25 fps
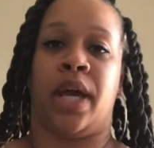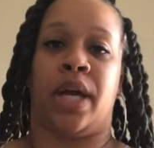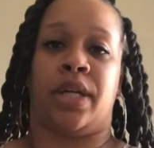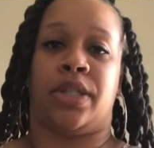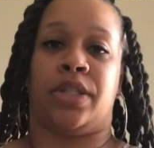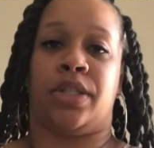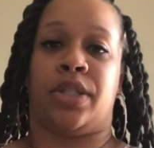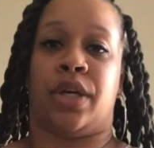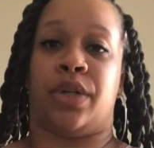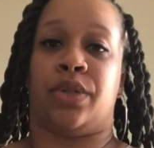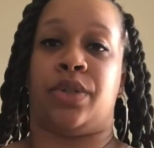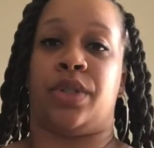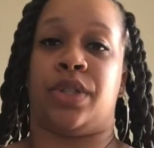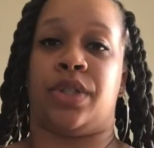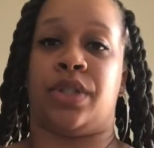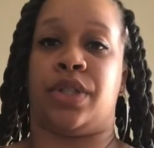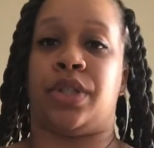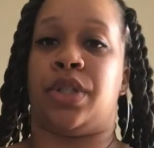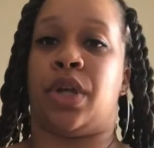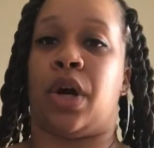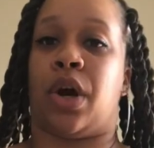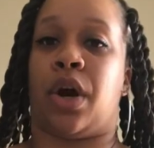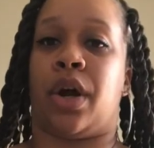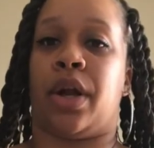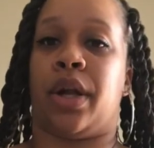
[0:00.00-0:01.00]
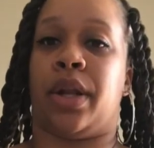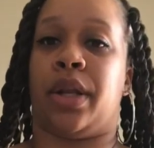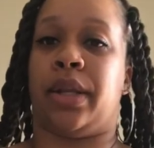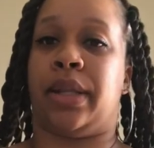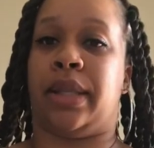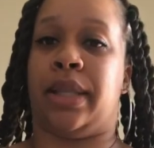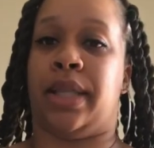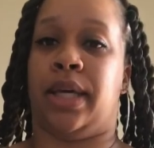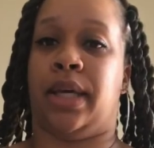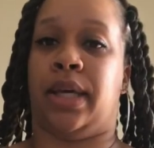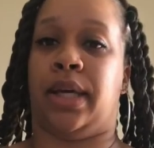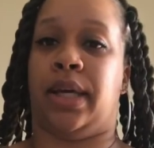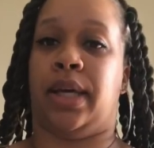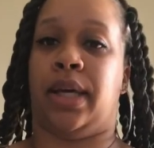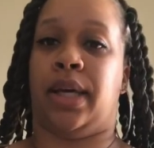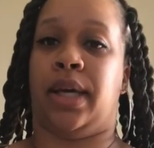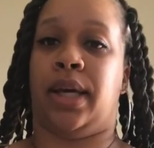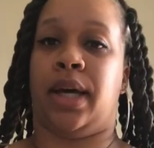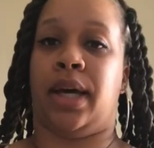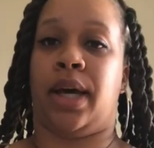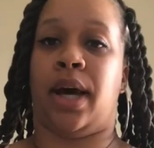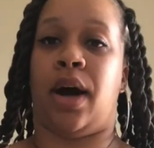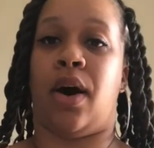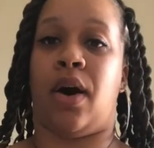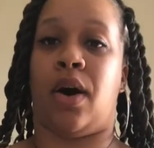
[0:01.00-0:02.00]
So to start the
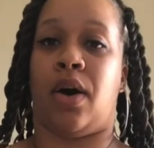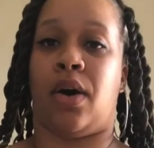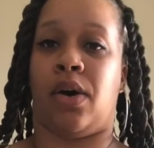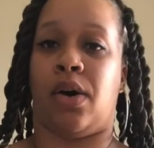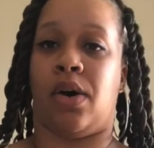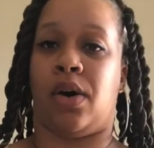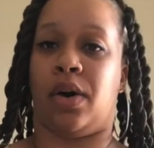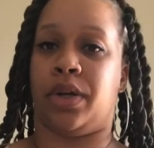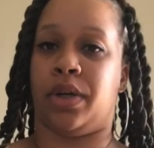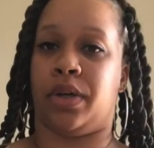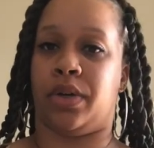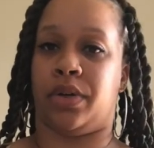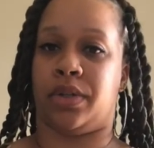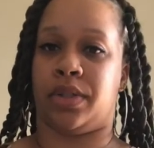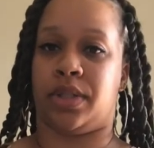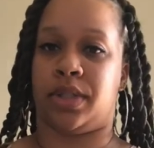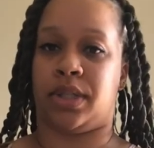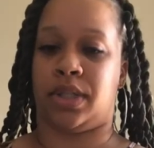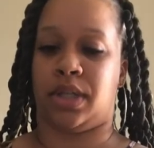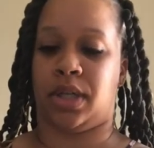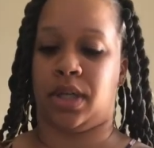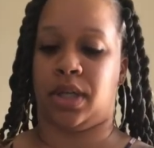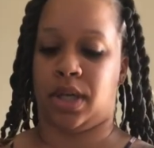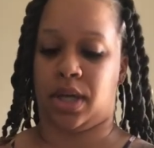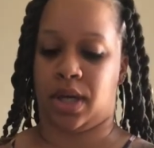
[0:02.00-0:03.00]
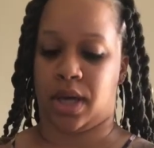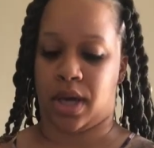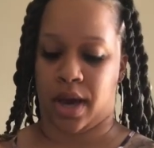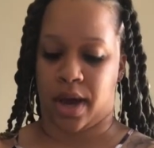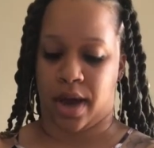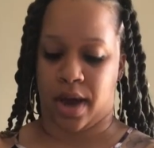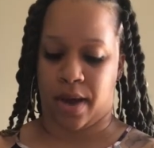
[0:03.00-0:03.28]
haul, you'll see